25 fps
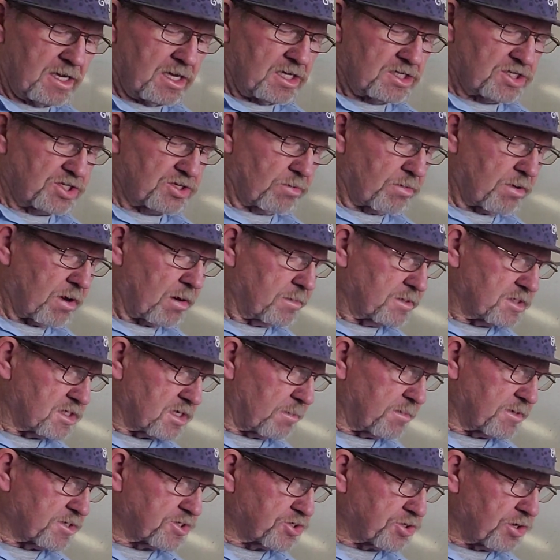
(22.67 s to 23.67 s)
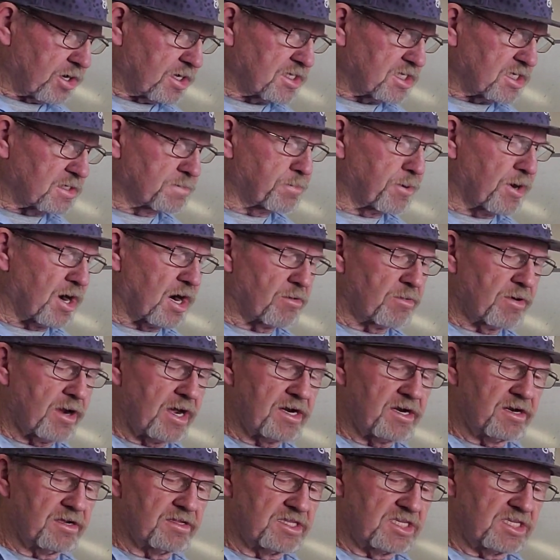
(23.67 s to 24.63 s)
So what I'm going to show you this part right here.